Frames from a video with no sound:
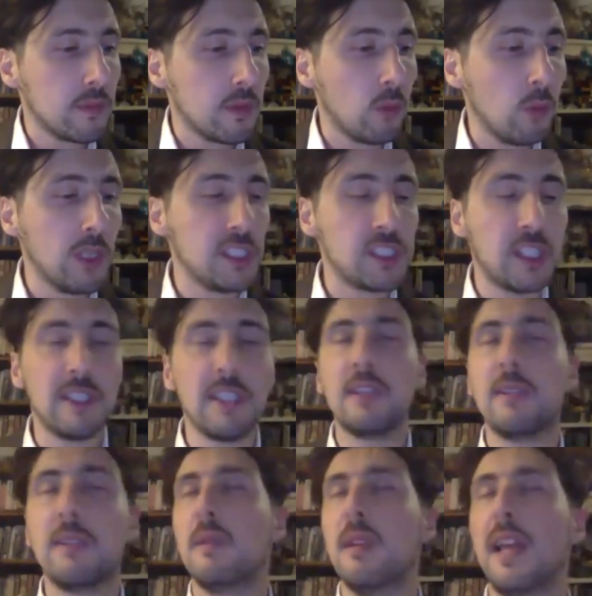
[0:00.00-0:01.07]
we
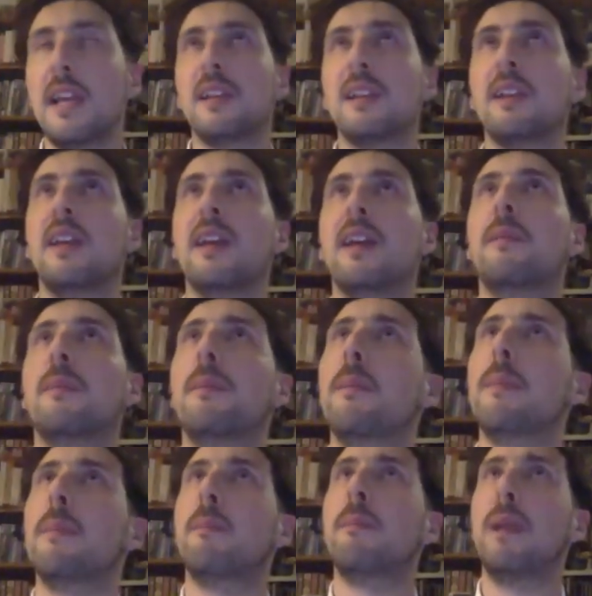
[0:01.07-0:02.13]
started like um,
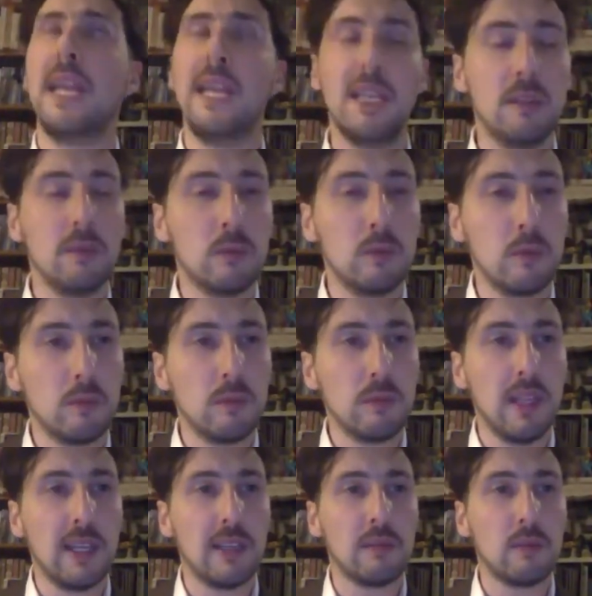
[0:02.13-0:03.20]
playing
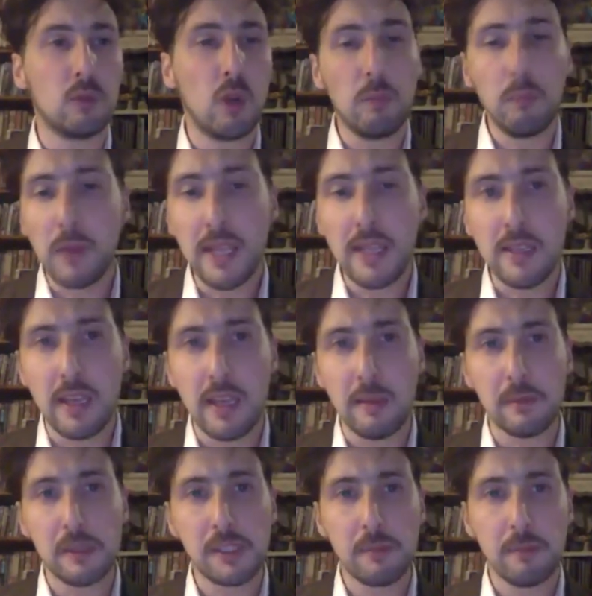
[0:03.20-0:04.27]
like role playing
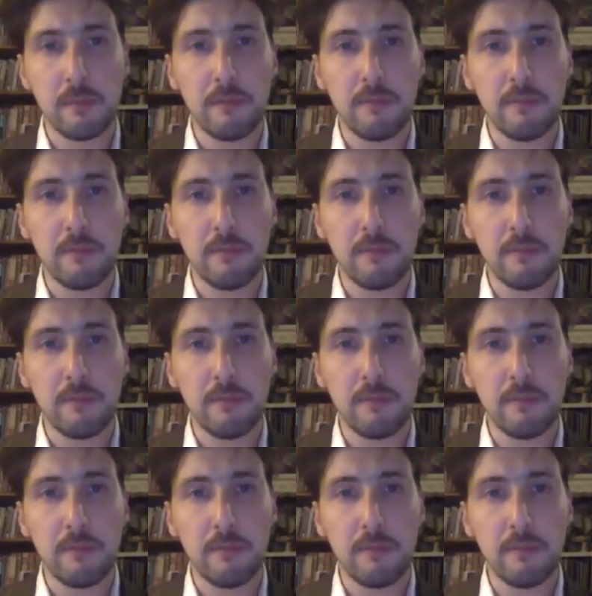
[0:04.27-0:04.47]
games